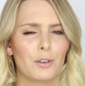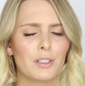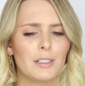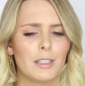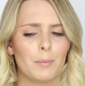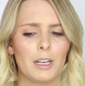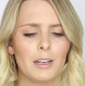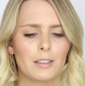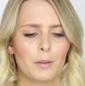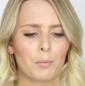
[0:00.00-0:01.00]
So I was
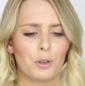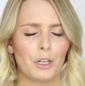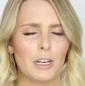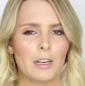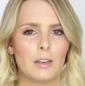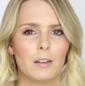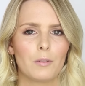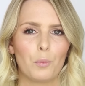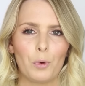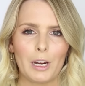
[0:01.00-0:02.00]
exhibiting some pretty
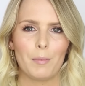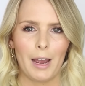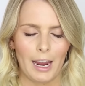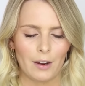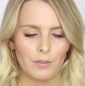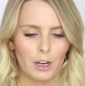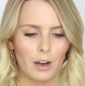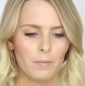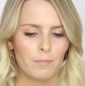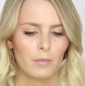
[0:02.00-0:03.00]
weird
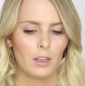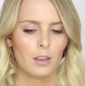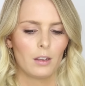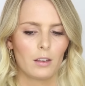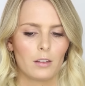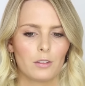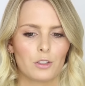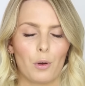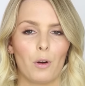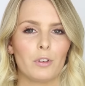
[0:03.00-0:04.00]
behavior.
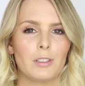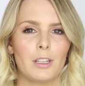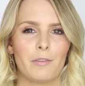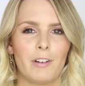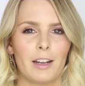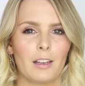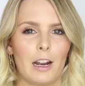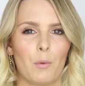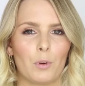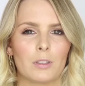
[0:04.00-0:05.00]
So obviously, the fact that
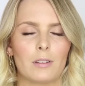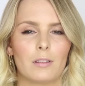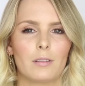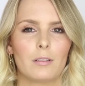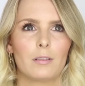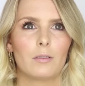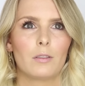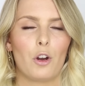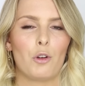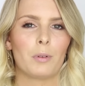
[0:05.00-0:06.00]
I wasn't
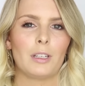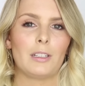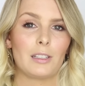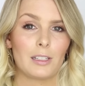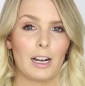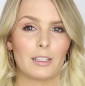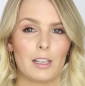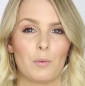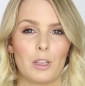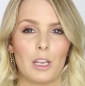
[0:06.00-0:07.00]
openly
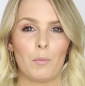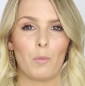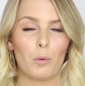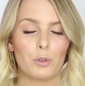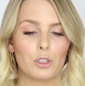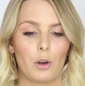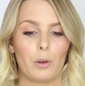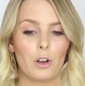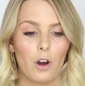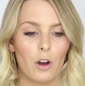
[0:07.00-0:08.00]
discussing with him what was
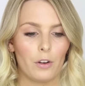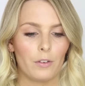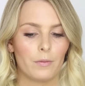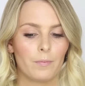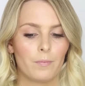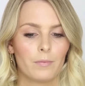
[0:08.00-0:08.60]
going on,